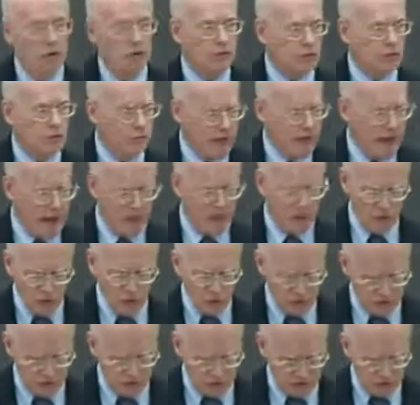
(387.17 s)
to the
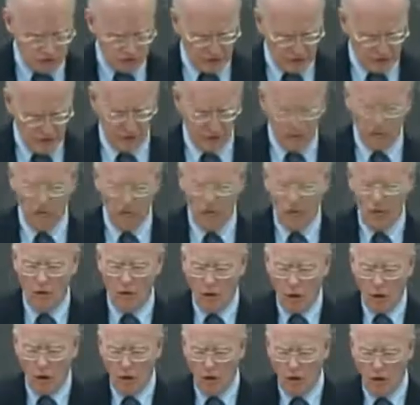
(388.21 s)
value systems
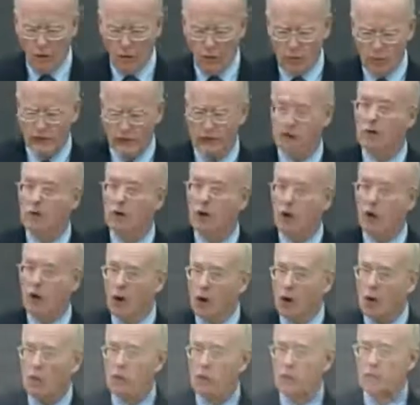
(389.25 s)
on which
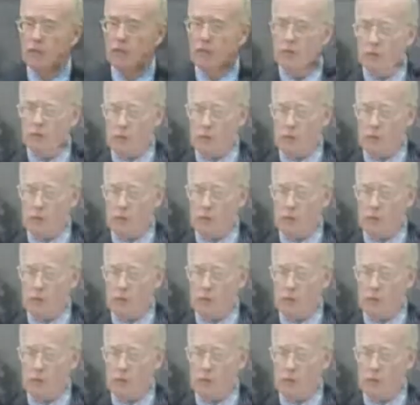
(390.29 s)
all the